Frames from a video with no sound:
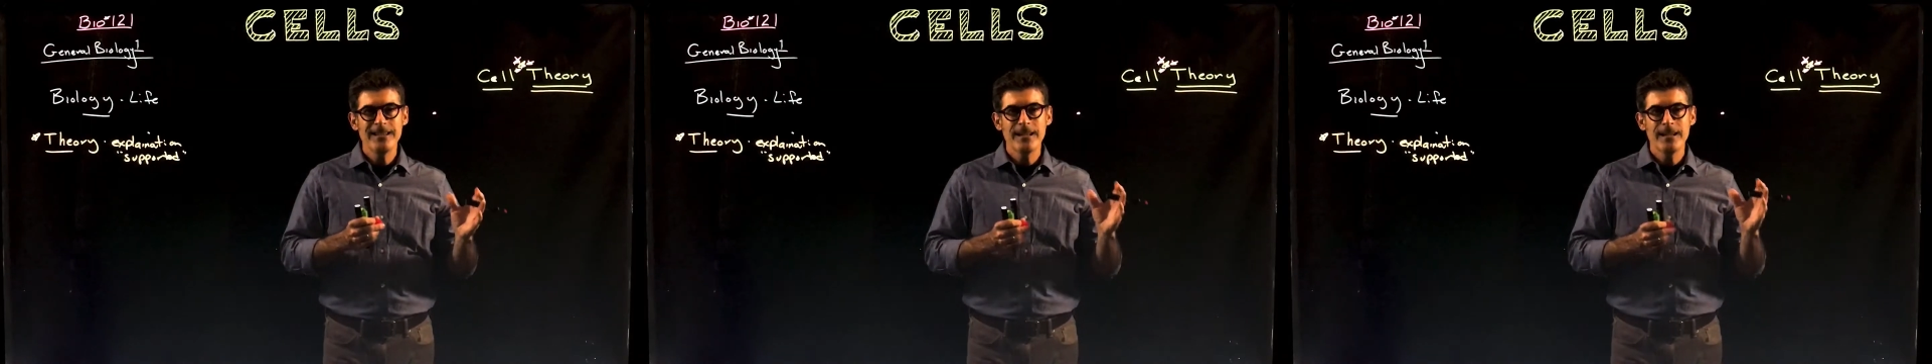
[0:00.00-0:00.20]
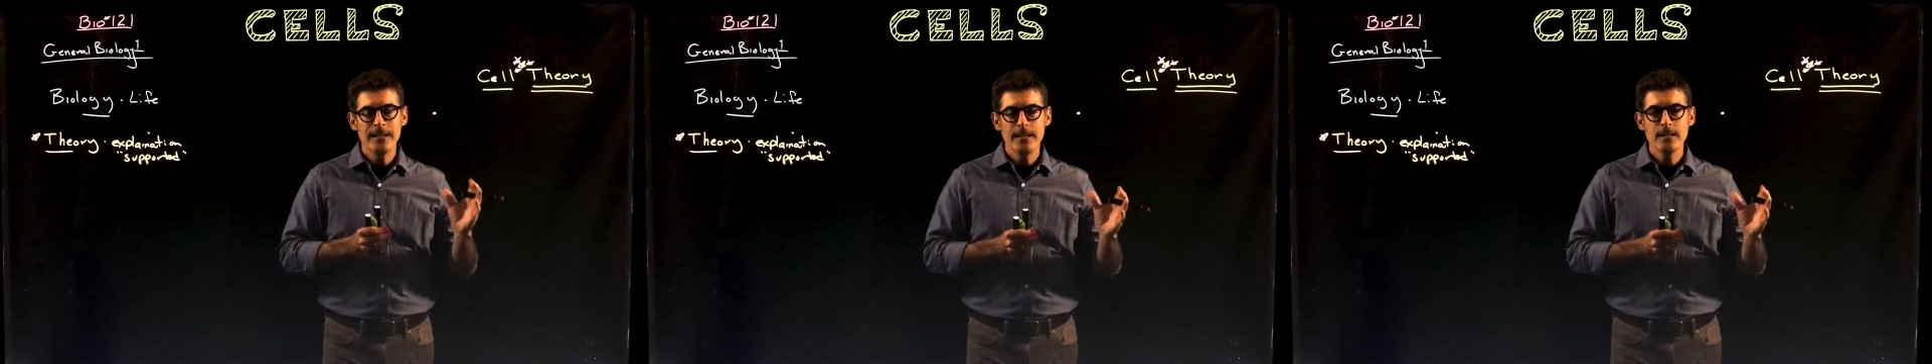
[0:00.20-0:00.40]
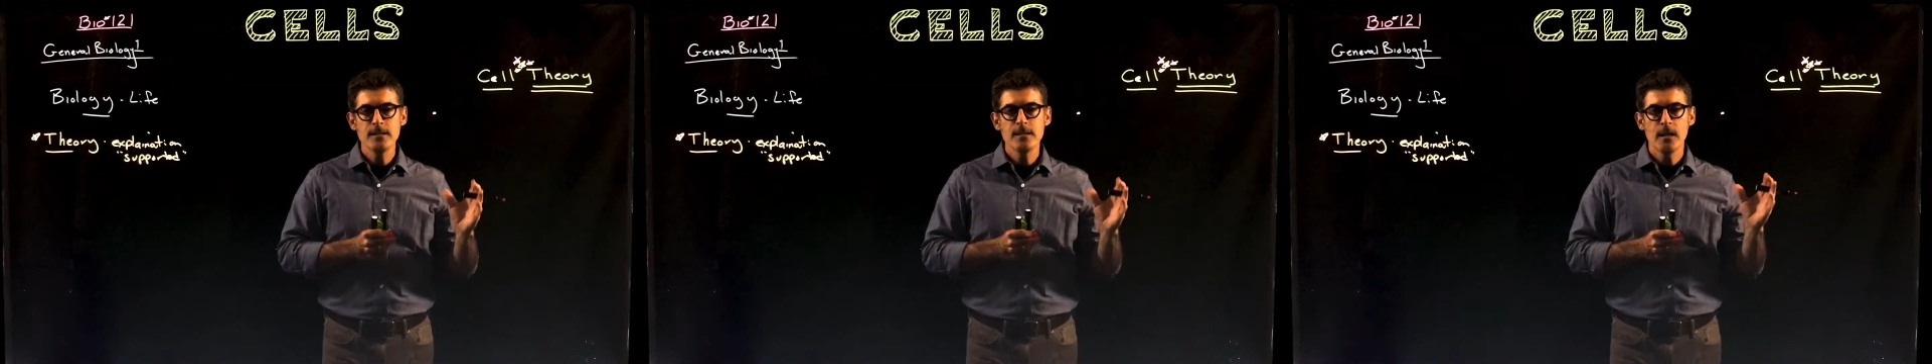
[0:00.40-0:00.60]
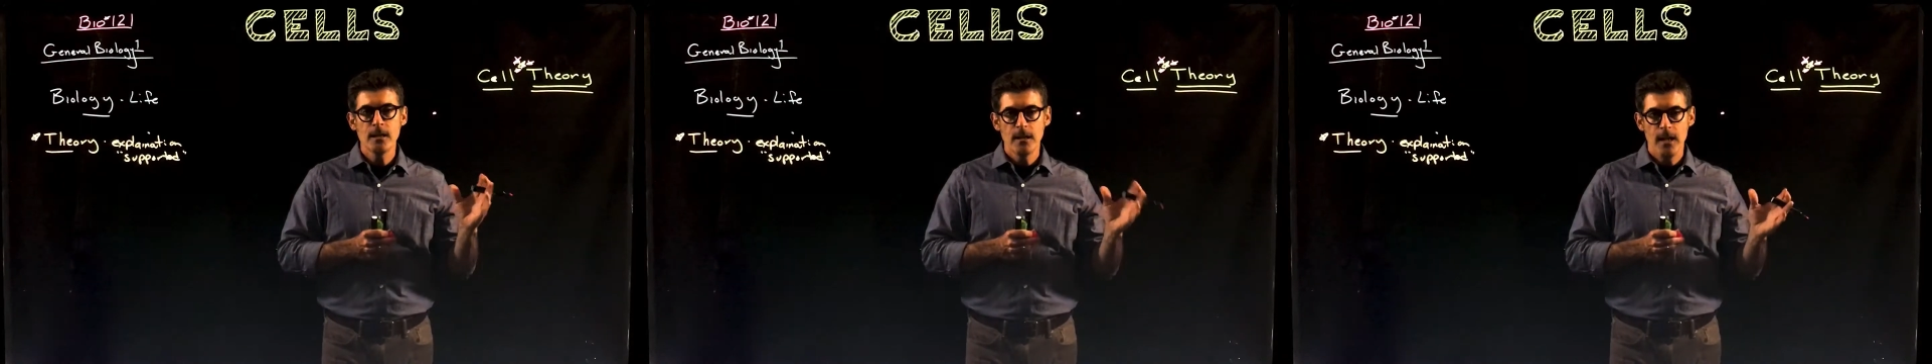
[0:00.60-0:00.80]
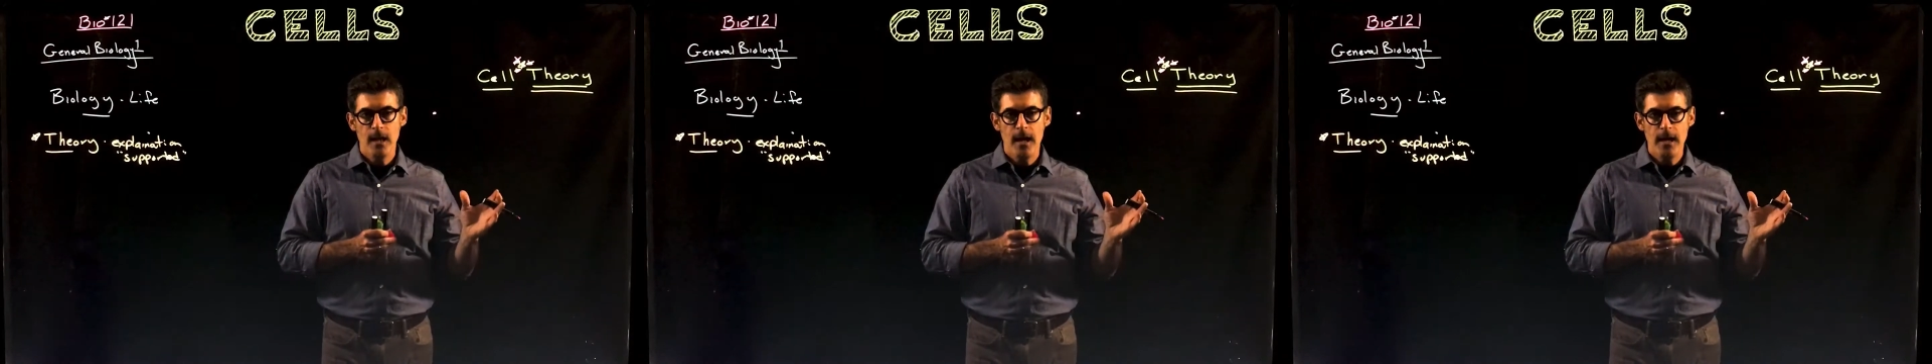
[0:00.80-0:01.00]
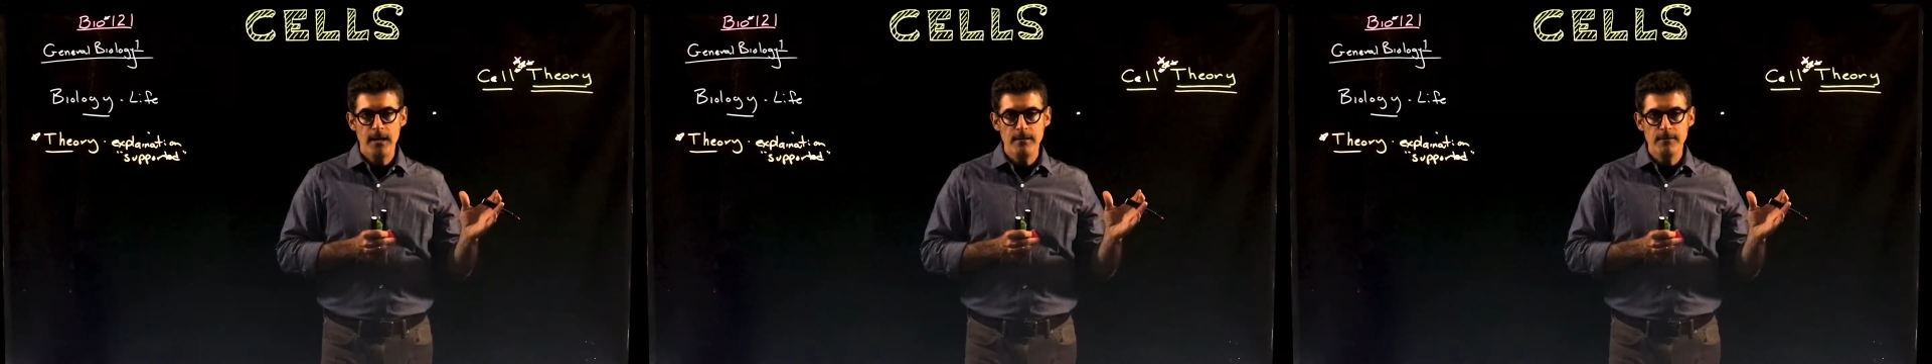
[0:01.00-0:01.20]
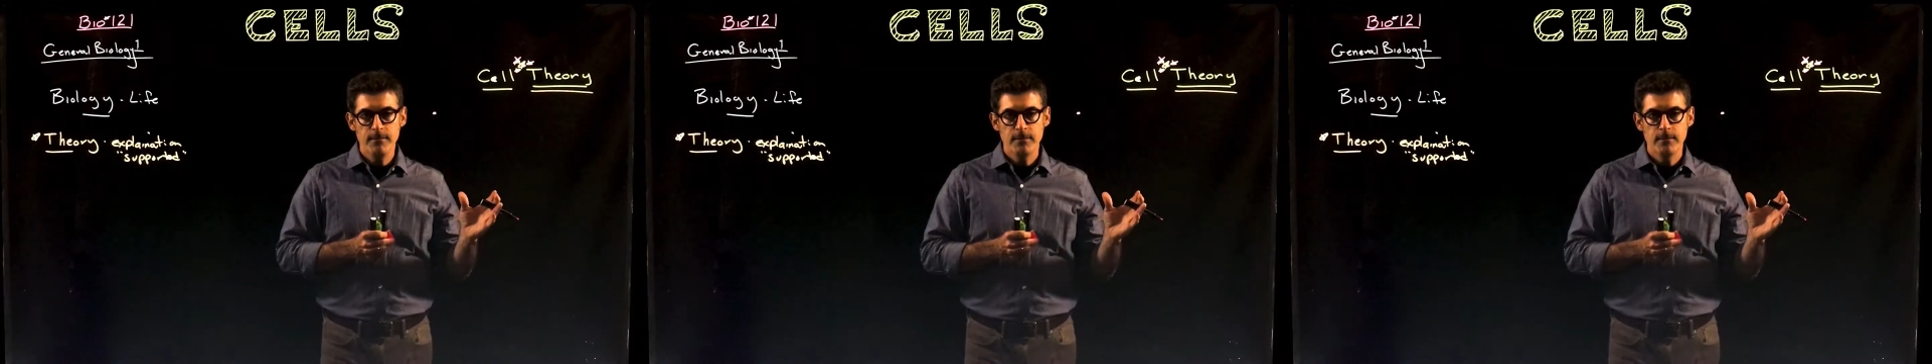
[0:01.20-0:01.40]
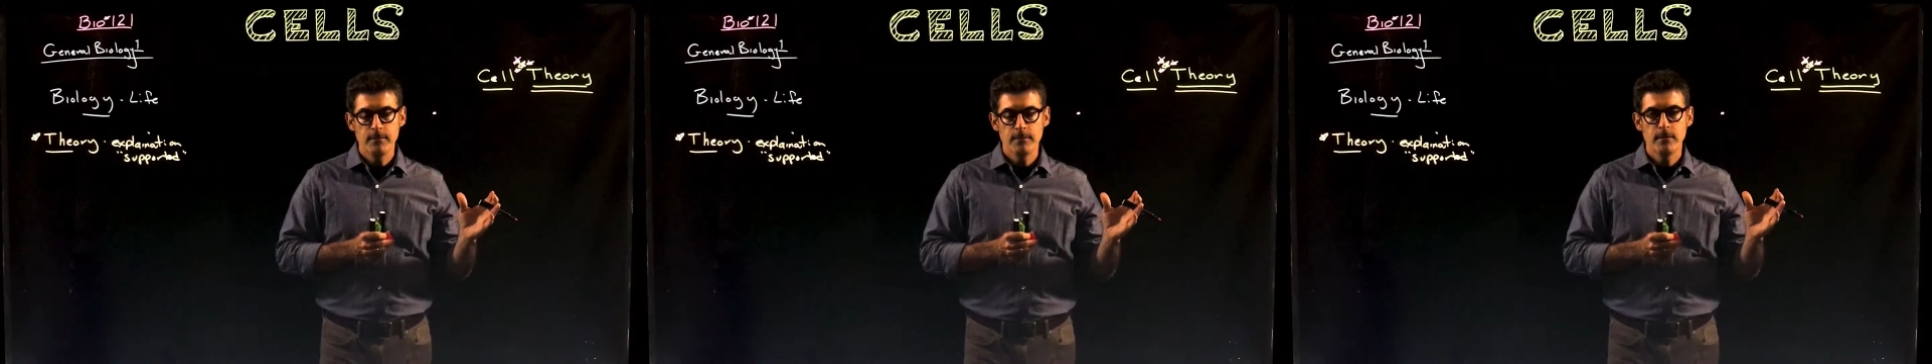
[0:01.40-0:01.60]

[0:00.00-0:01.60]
that is alive